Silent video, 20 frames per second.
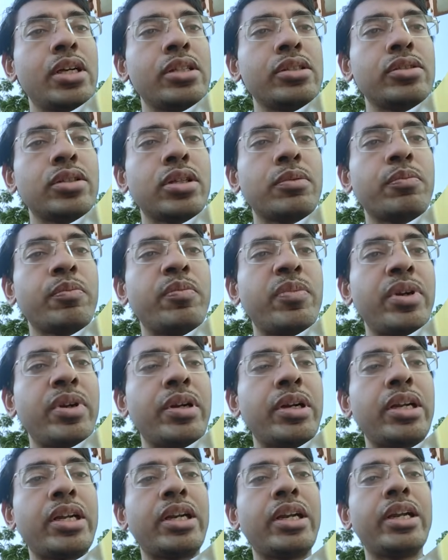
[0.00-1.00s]
So it
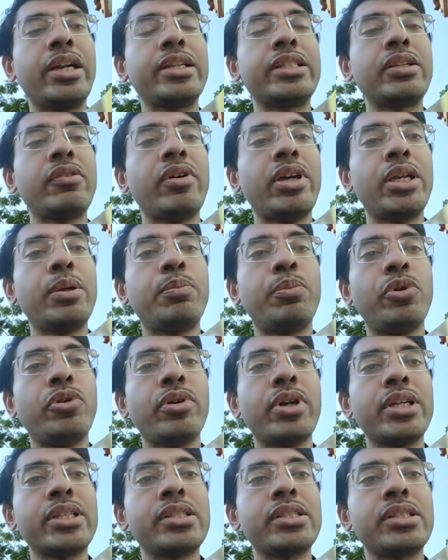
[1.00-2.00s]
creates a very
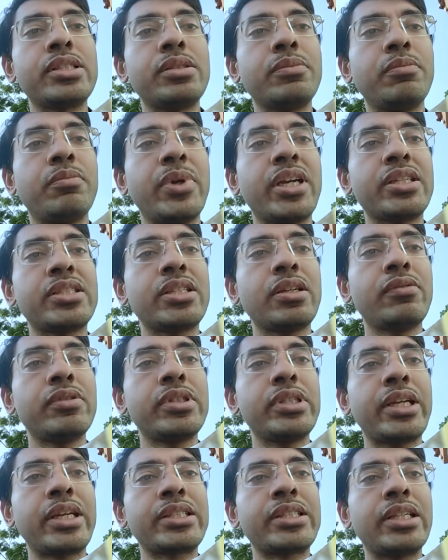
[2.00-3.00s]
porous mixture which
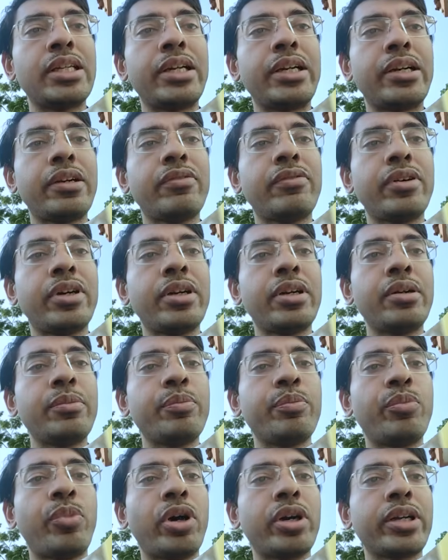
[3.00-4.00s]
is excellent for
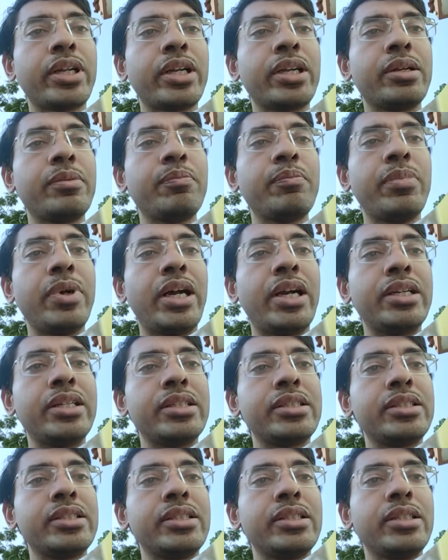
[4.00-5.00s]
potting
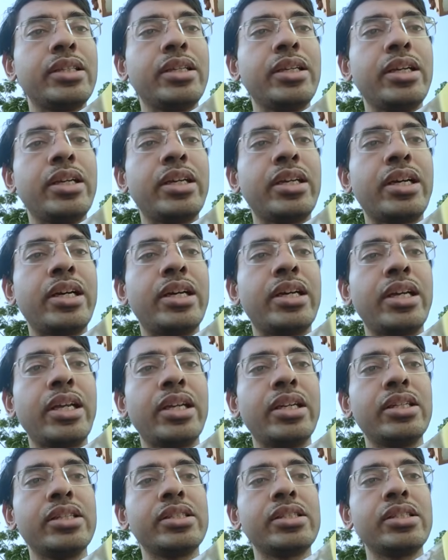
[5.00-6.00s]
plants in
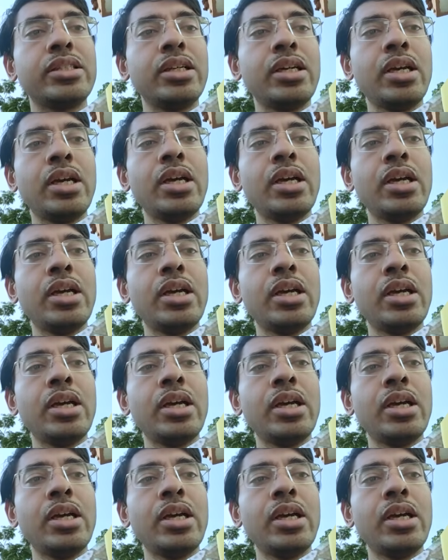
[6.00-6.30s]
containers.